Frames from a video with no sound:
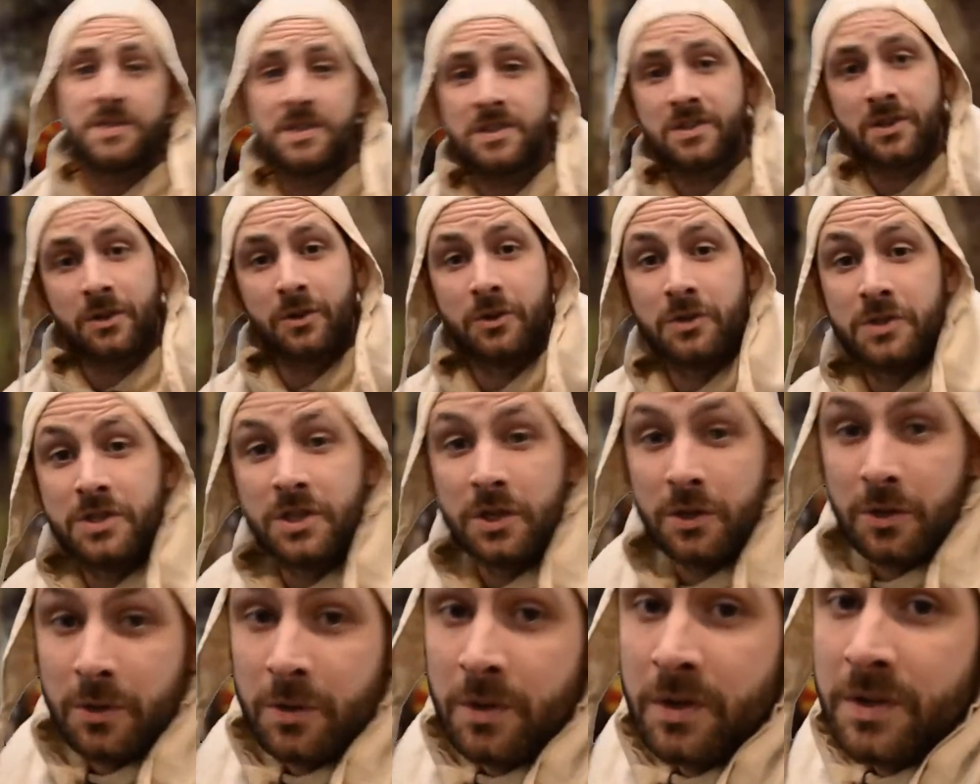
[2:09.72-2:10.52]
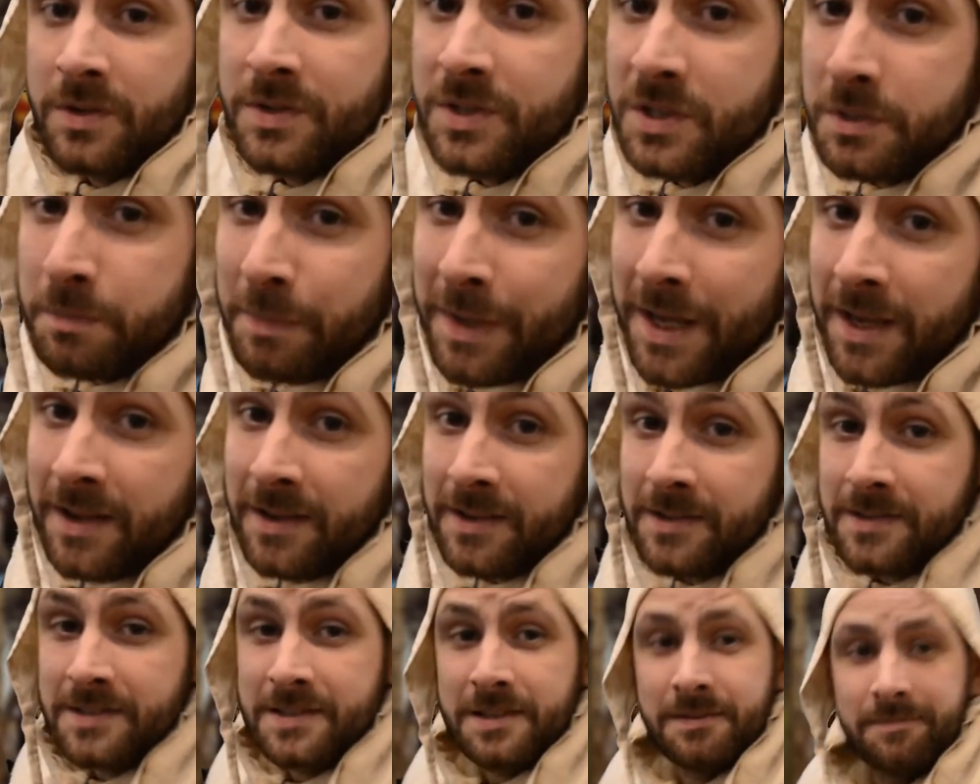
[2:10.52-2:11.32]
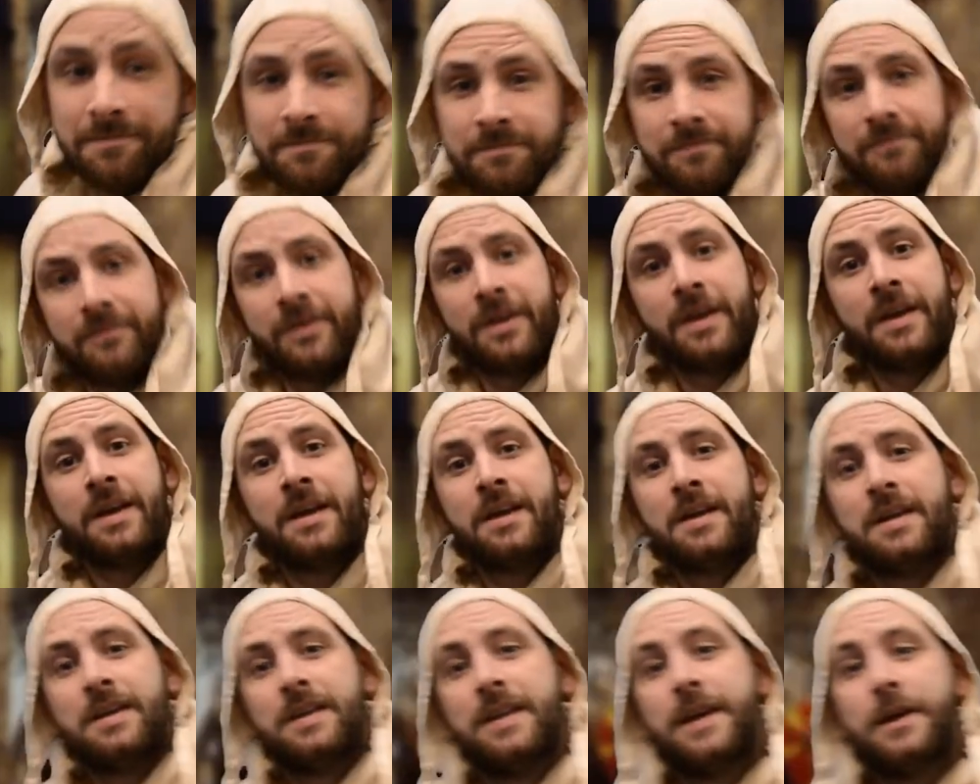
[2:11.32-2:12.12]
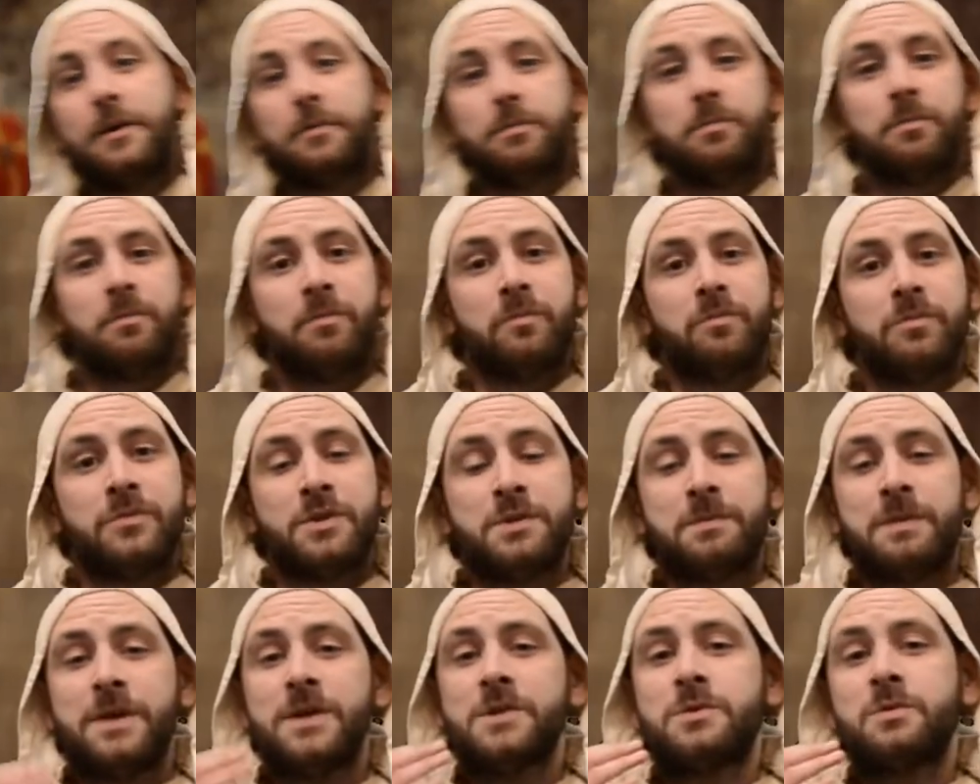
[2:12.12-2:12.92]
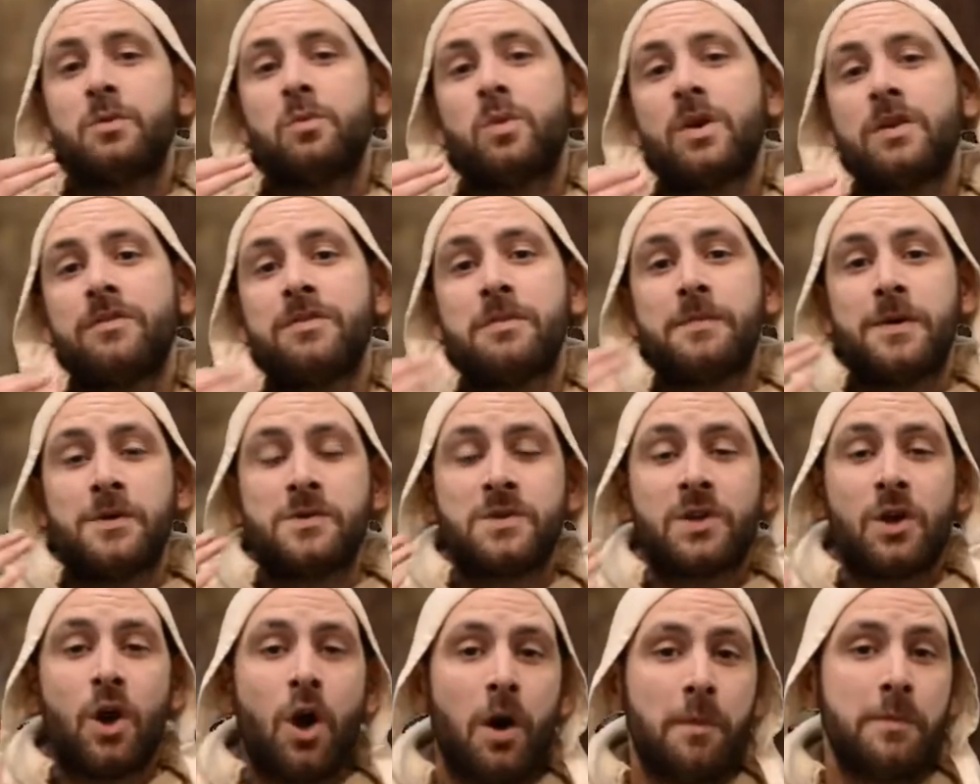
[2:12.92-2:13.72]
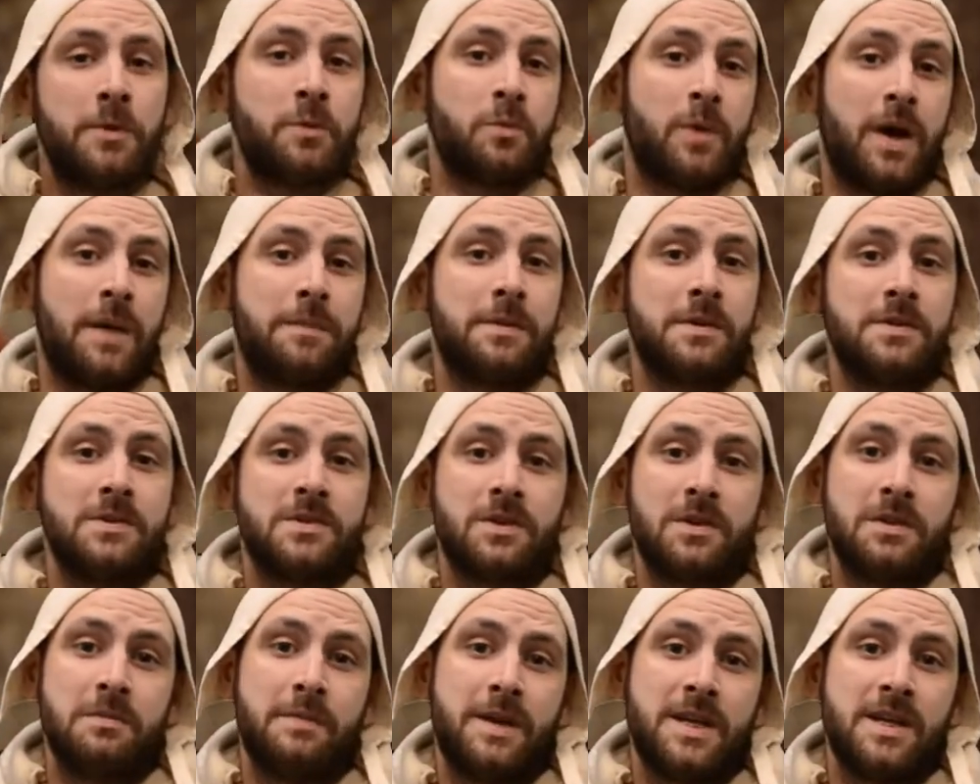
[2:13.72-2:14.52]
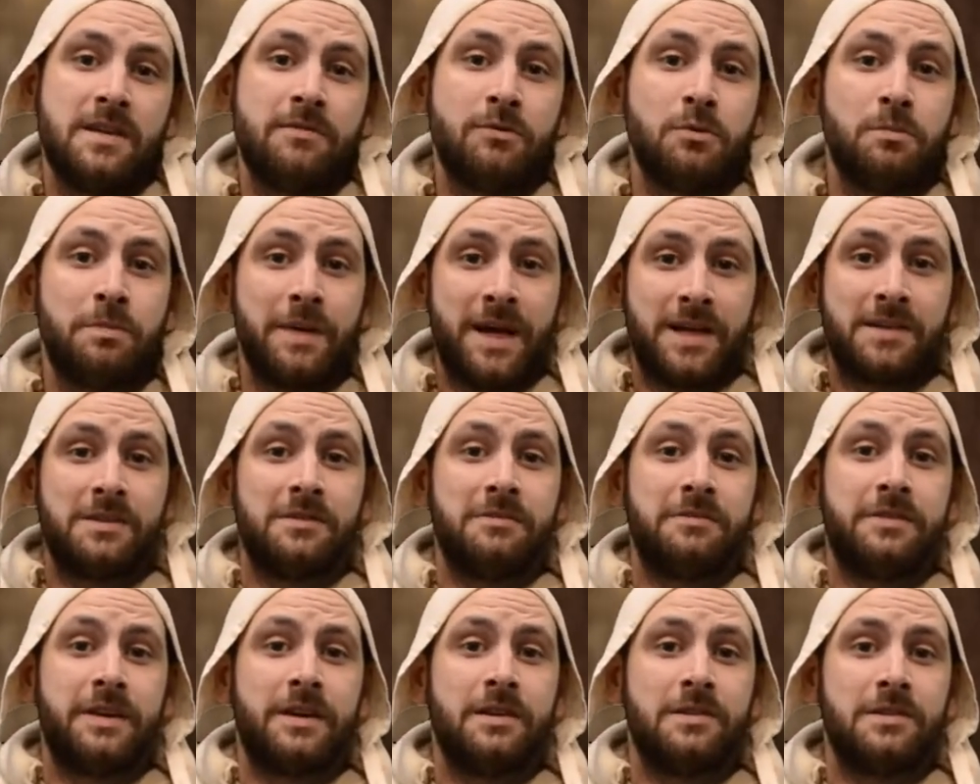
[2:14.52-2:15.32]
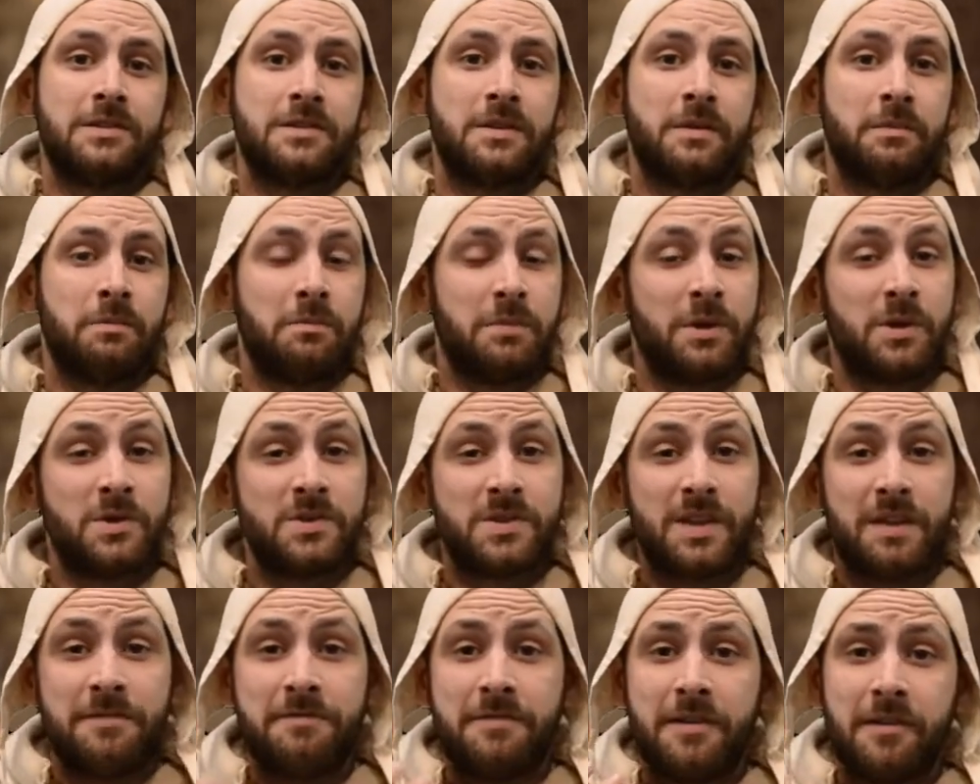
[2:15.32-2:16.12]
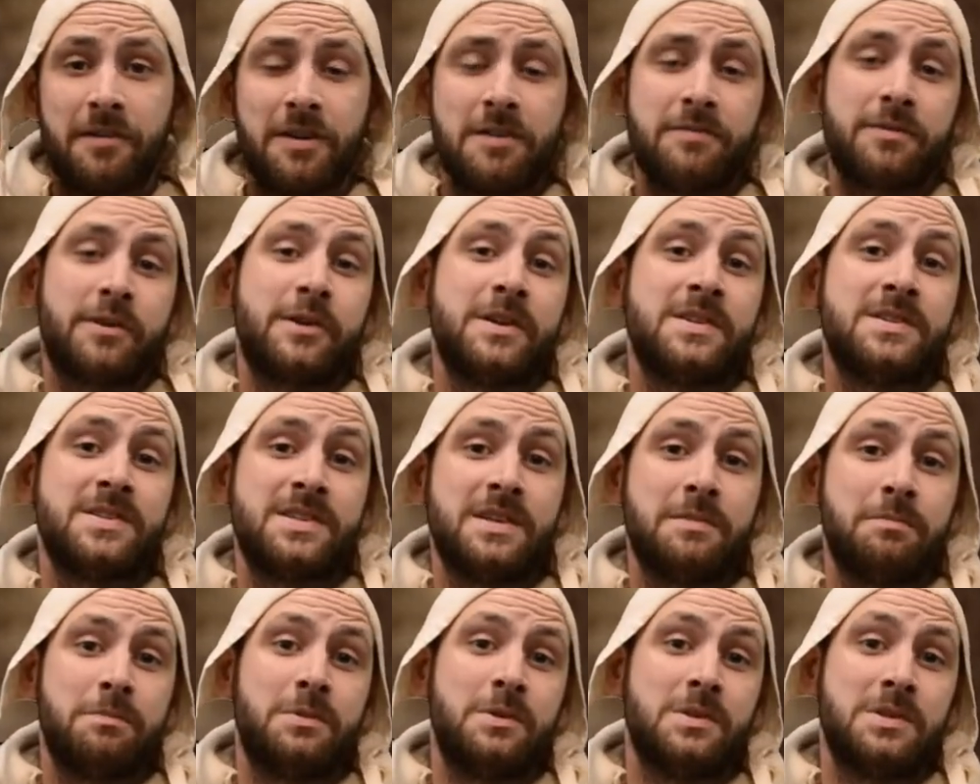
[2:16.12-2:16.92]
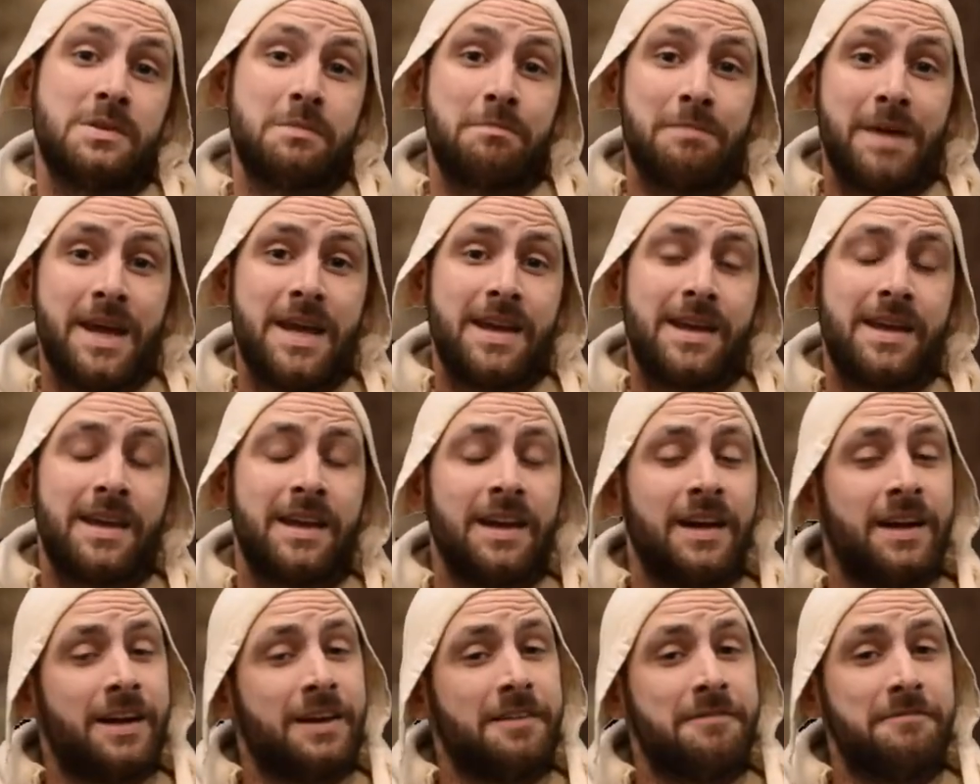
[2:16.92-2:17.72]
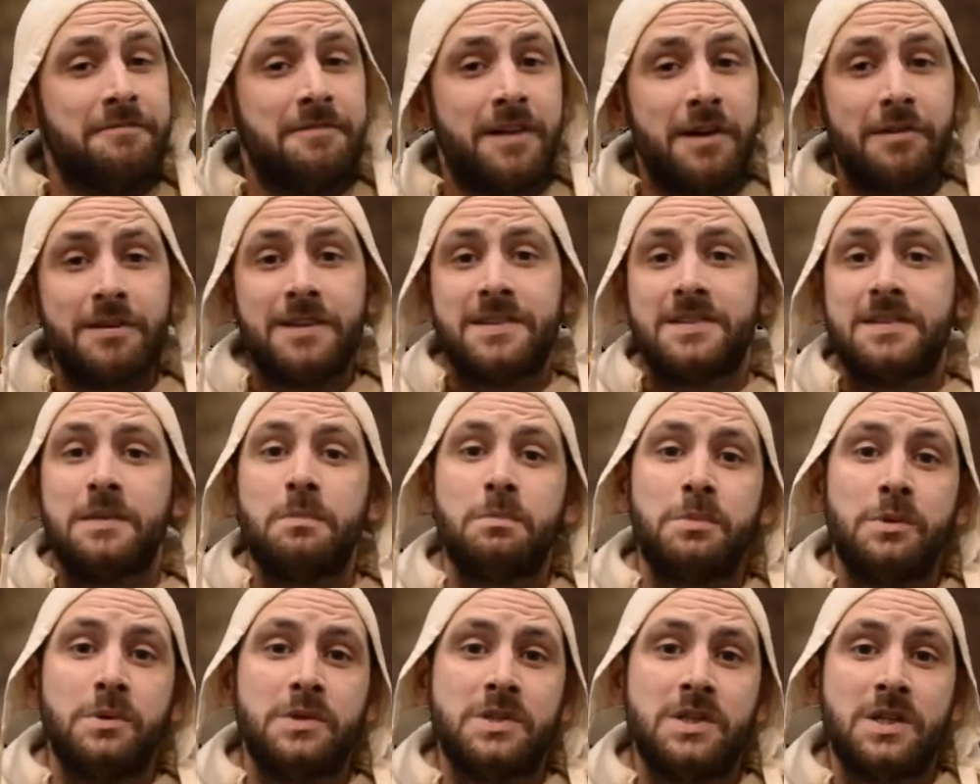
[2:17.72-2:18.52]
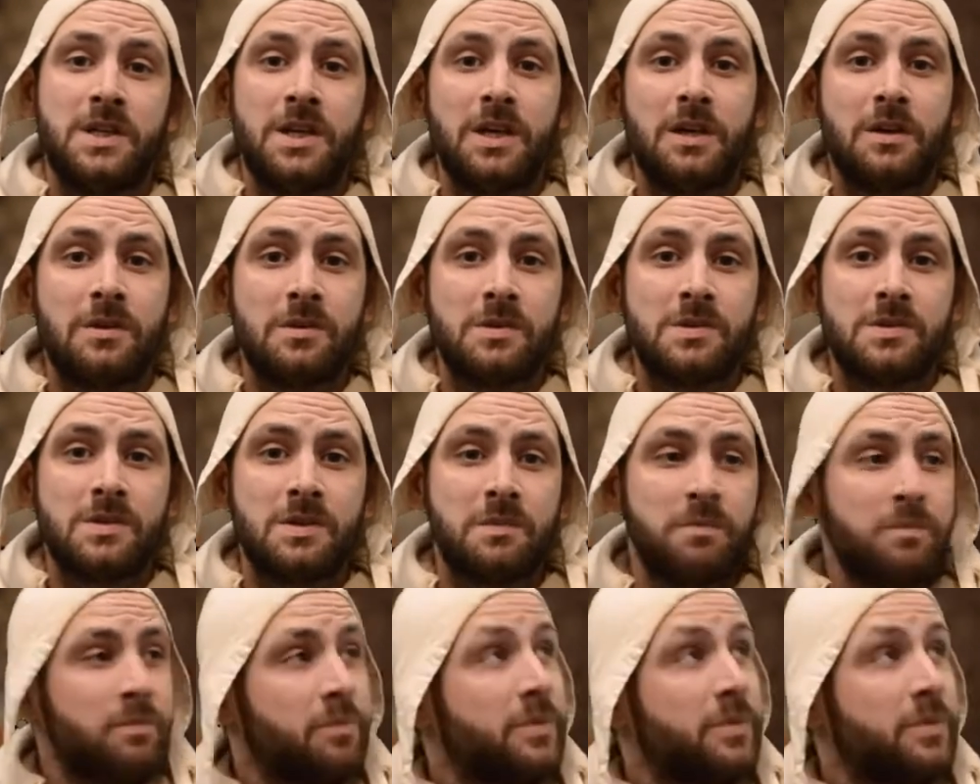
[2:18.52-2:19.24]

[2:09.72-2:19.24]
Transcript: us on to spears. Now, Spears were one of the most common weapons on the medieval battlefield because they're very, very simple to make and very simple to use.